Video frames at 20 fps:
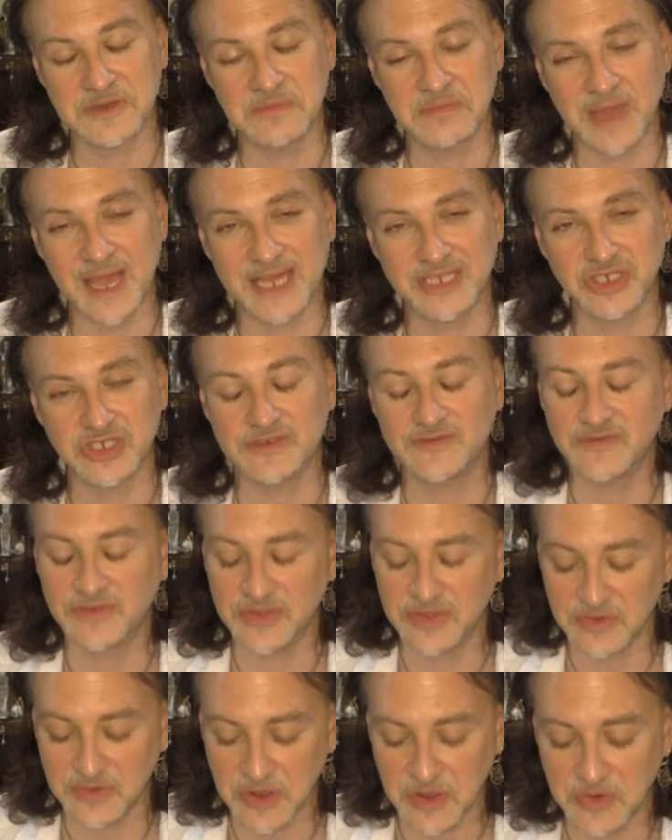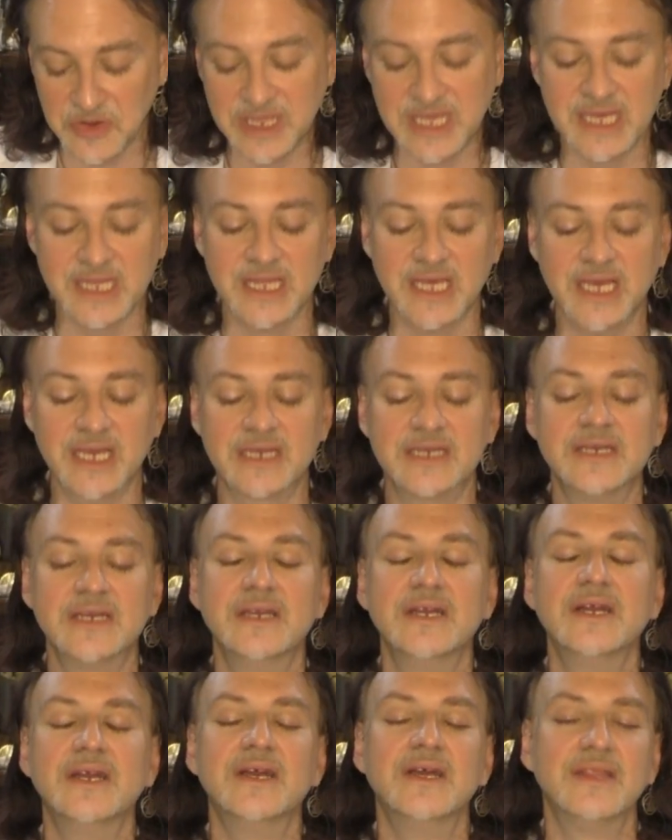compassion for their own healing,
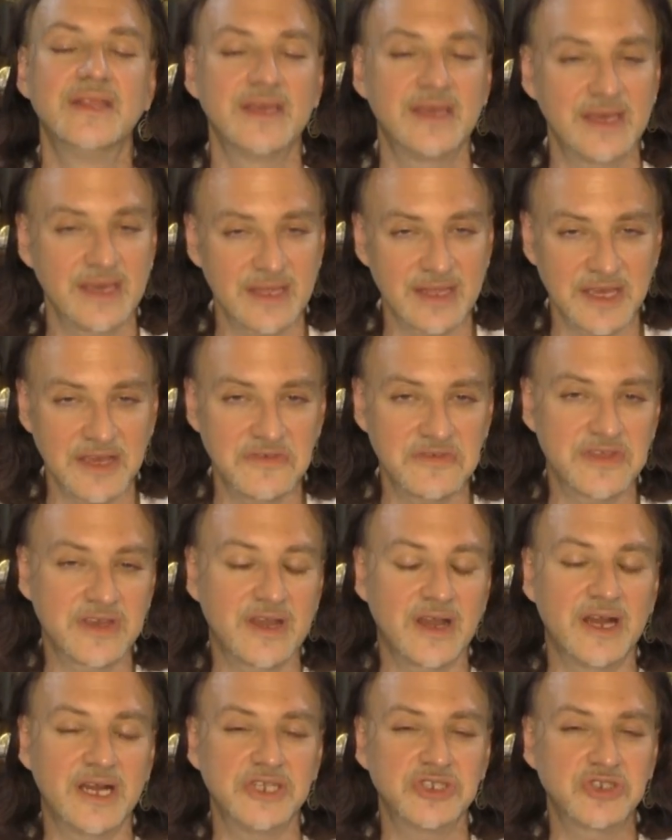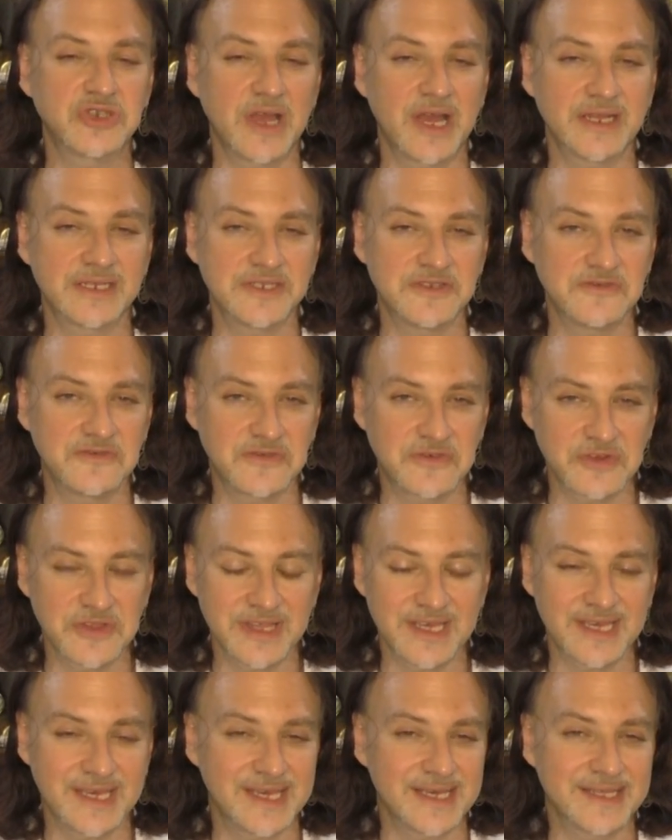the healing of the contract, and for
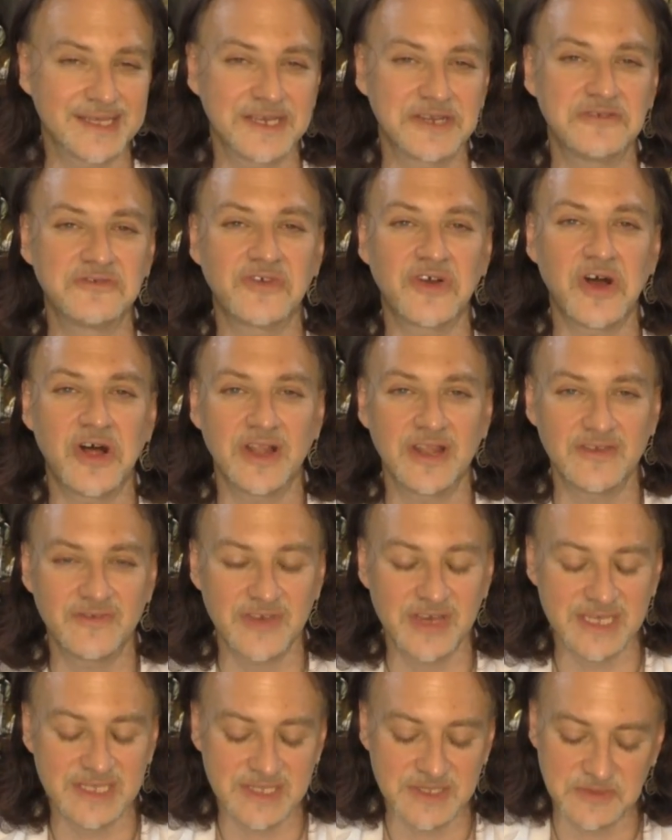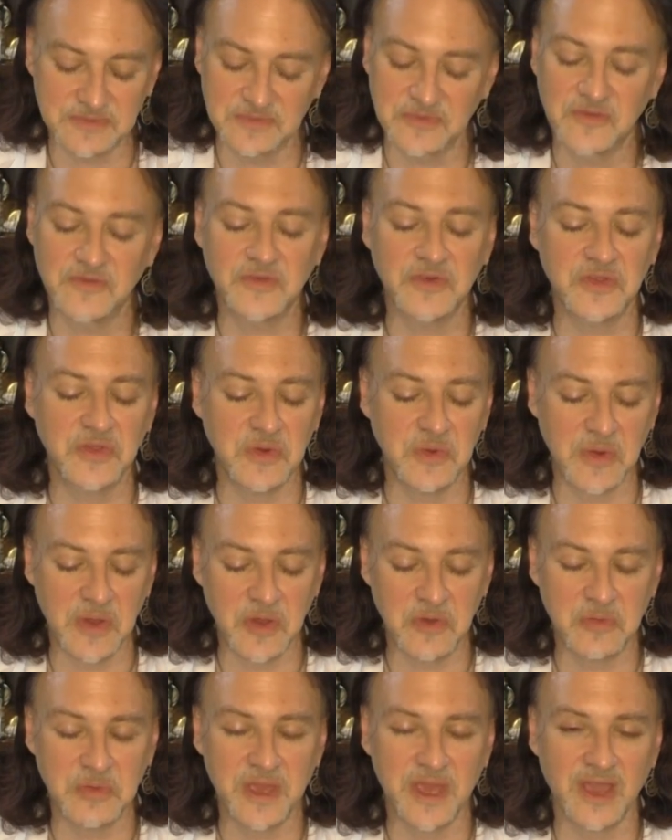the healing of all of us, for the
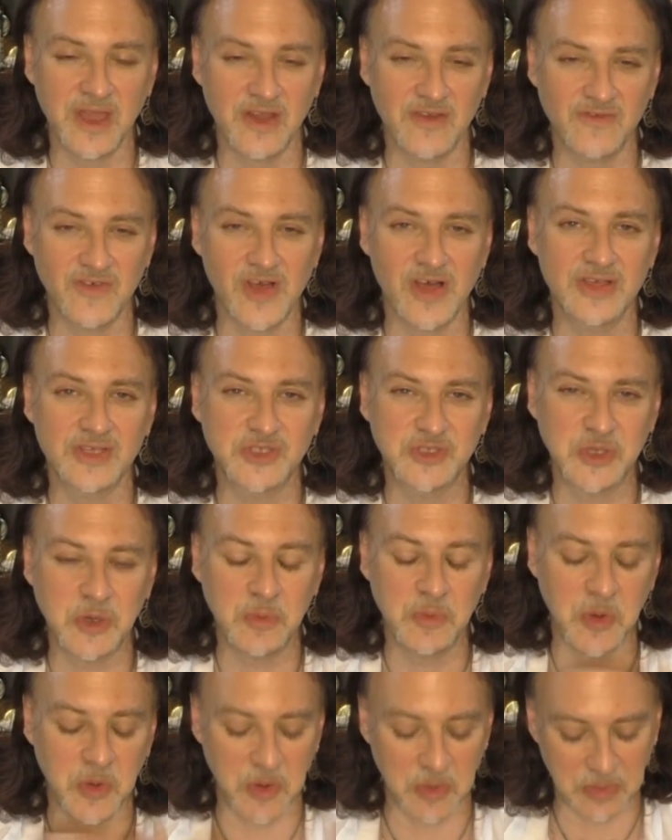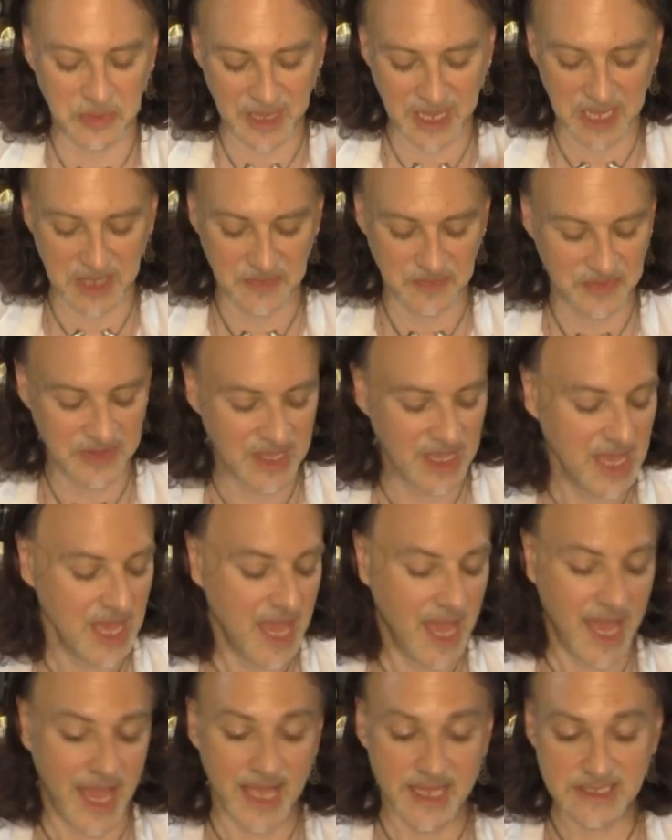well-being of all. So mote it be.
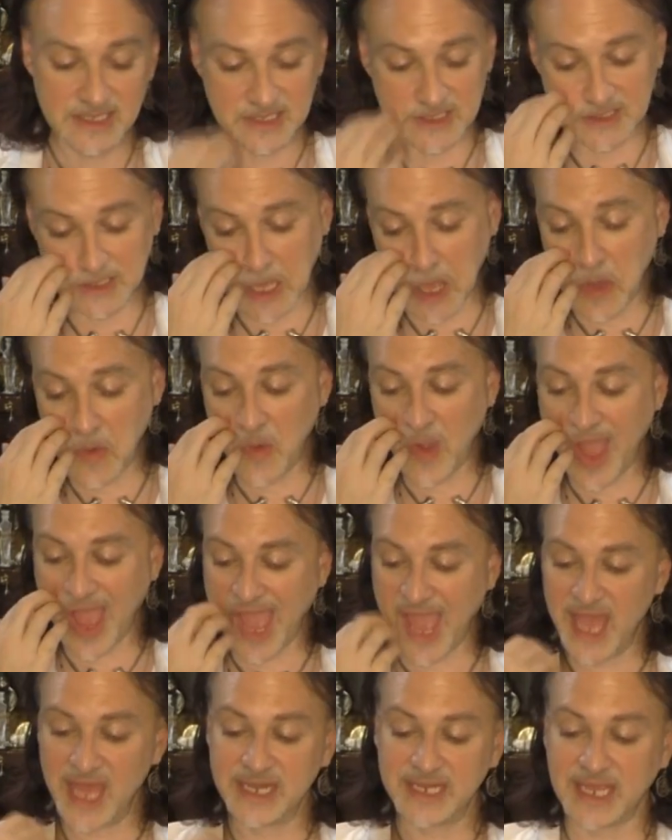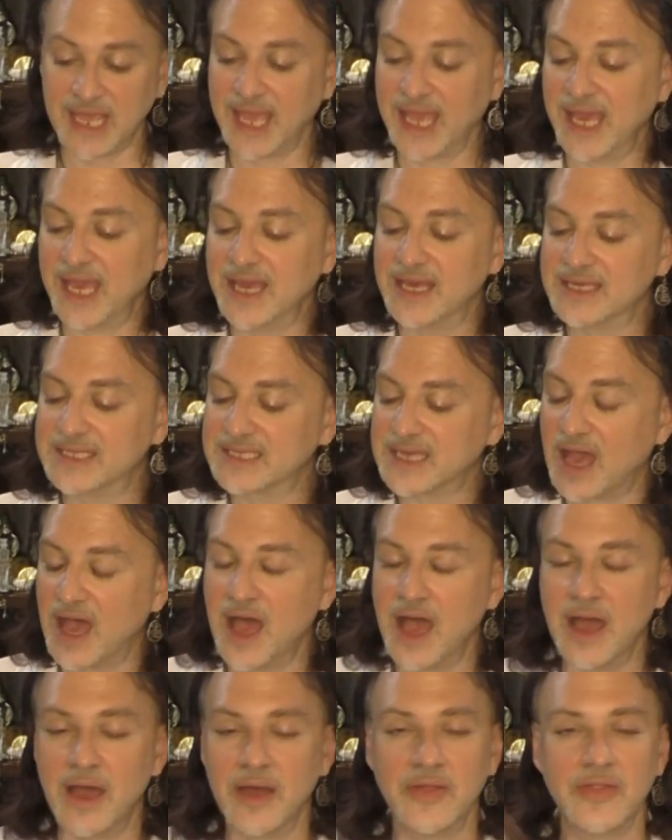And so it is.
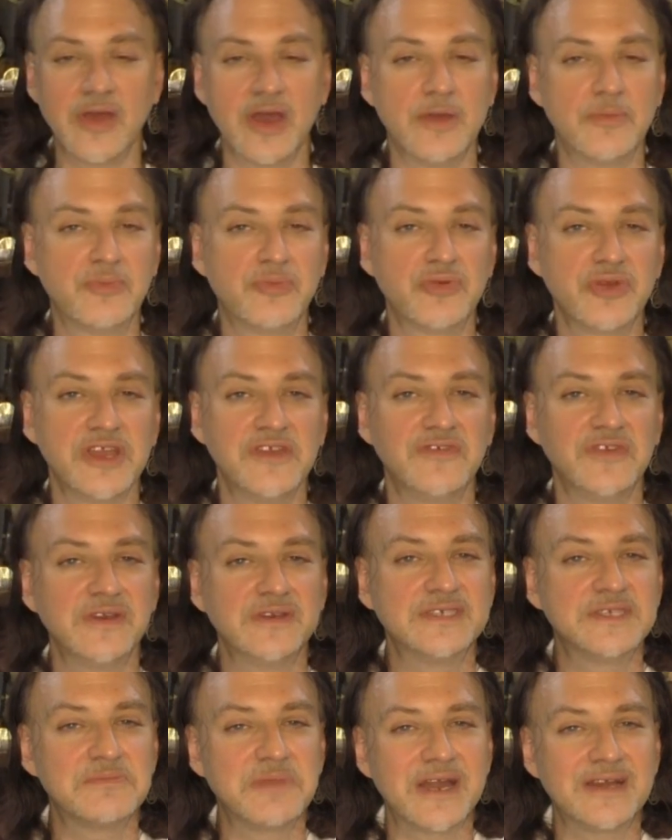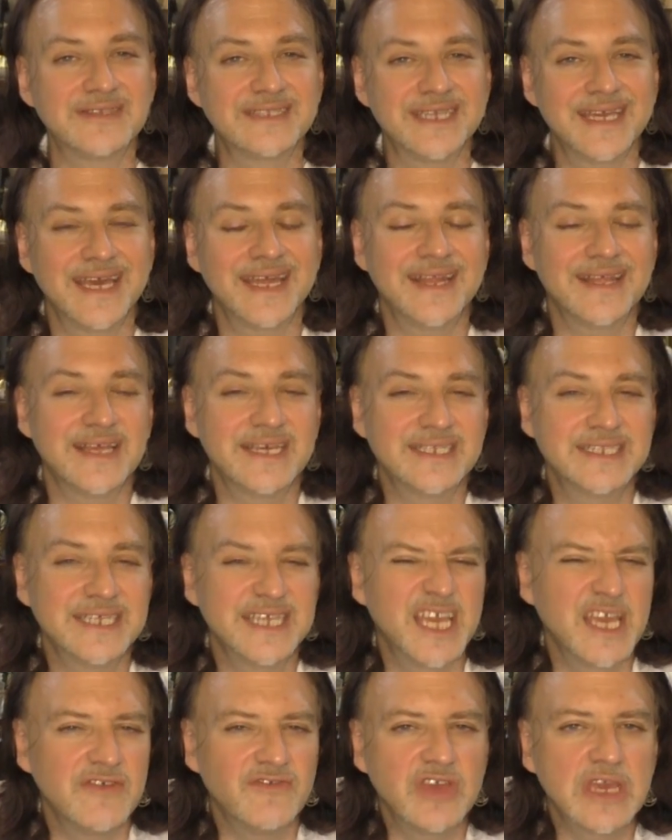A preview's about to hit. I like to
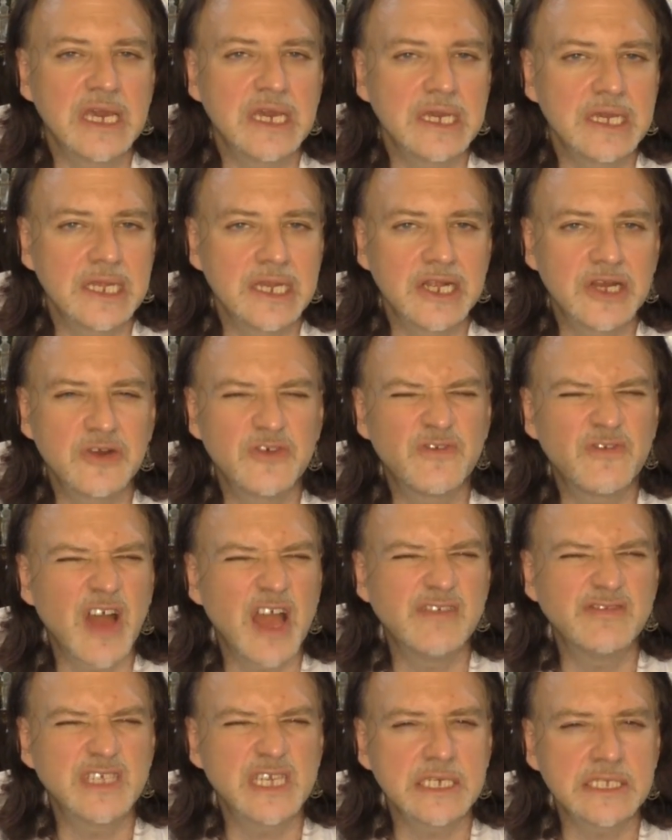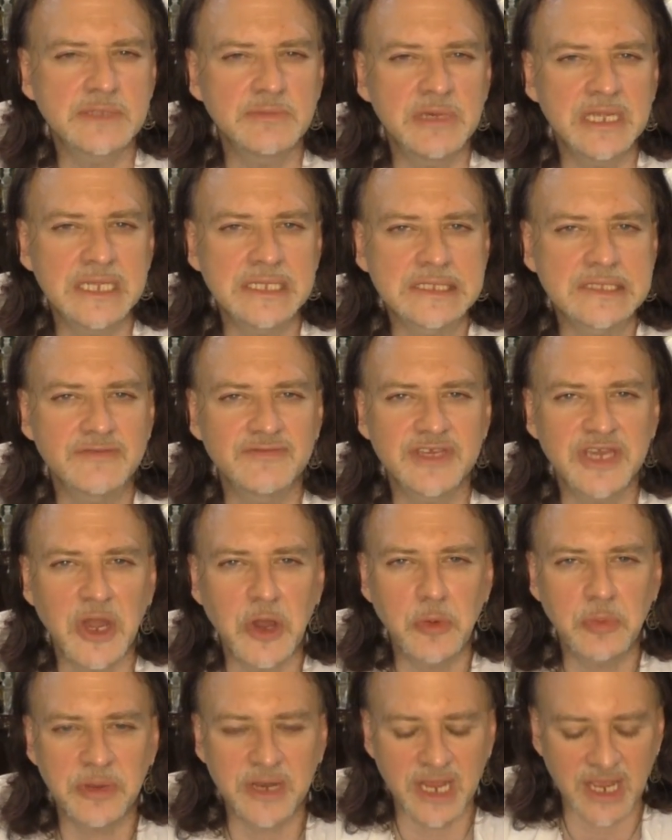give you, you know, 5-6 minutes of the
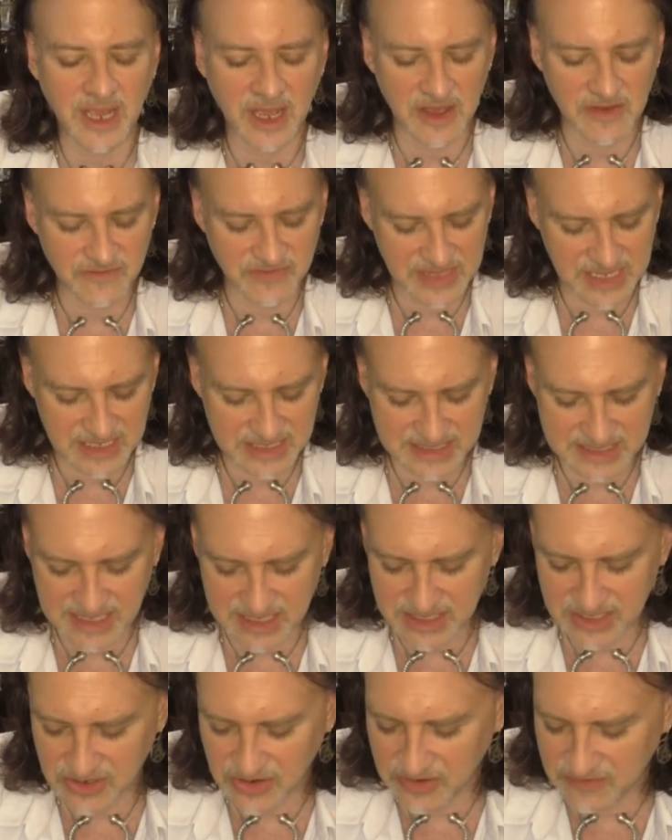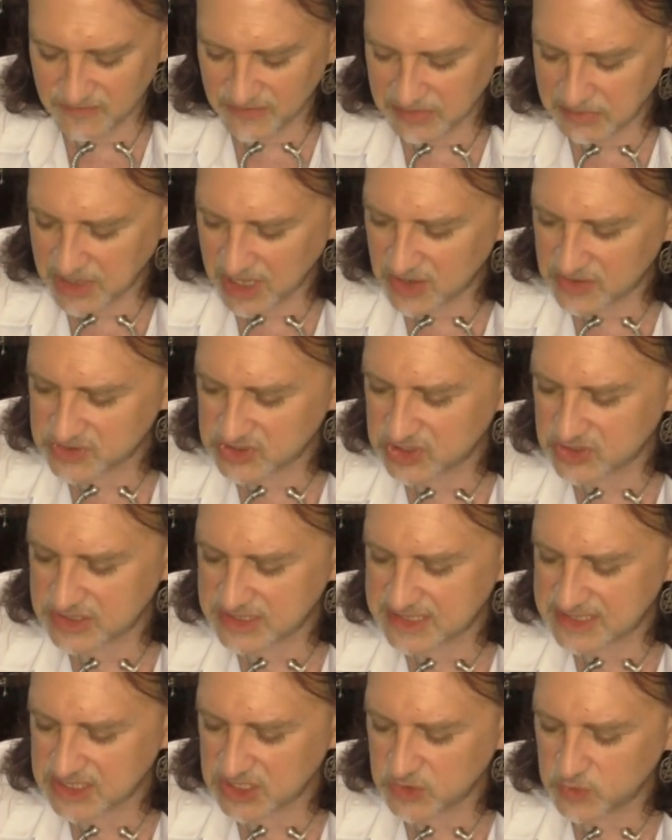opening of the extended on Vimeo so you
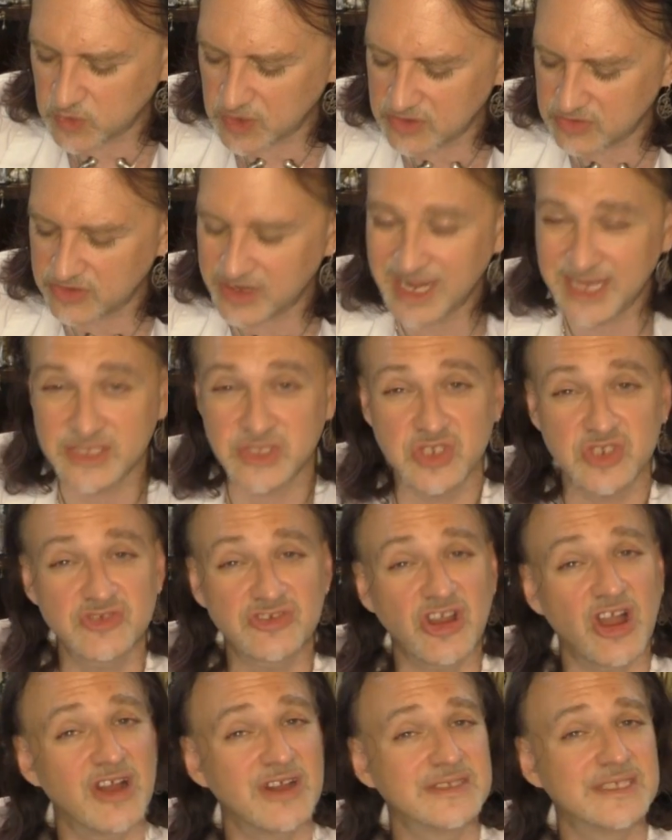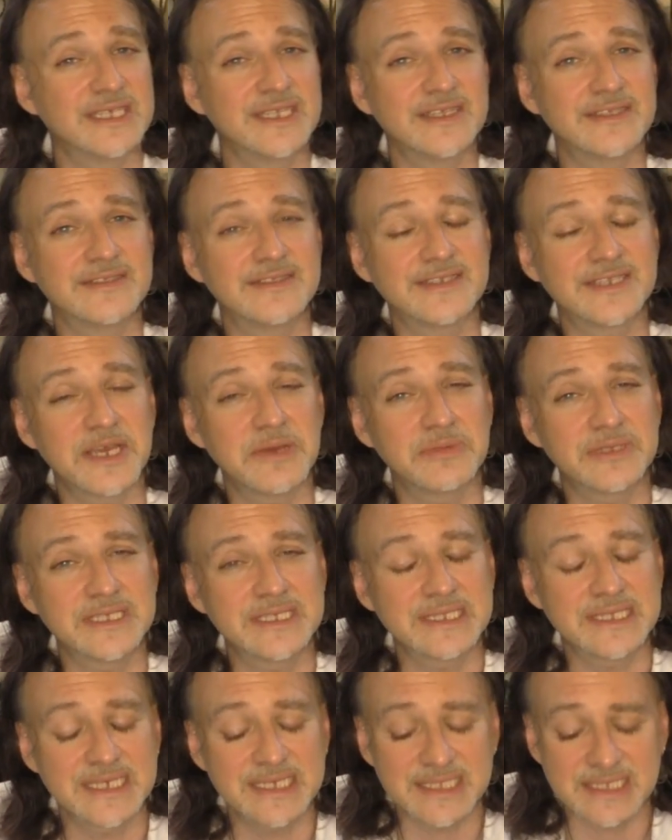can see what are the next two cards that hit the table
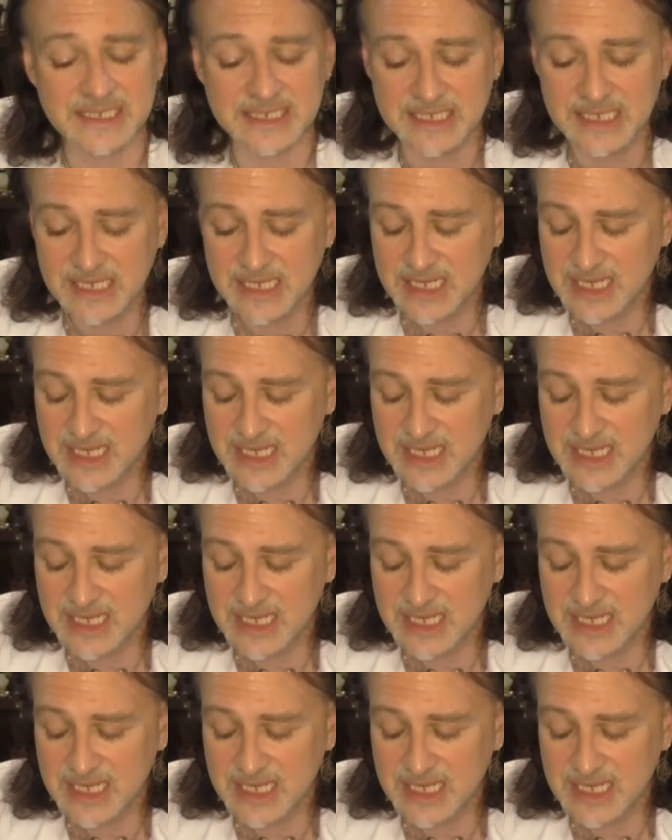at least.